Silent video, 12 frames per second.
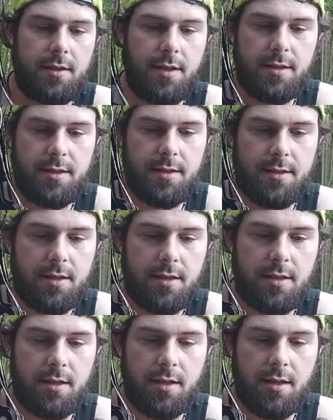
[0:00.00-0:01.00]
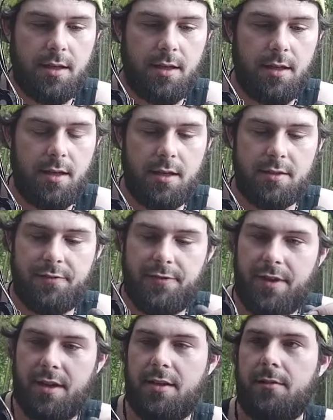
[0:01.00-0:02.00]
This is
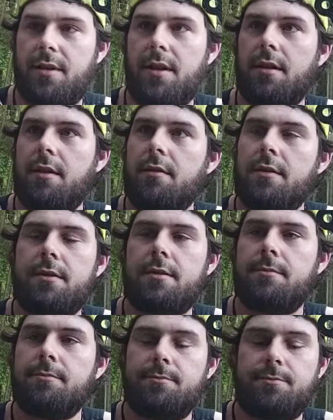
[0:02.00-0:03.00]
fucking ridiculous.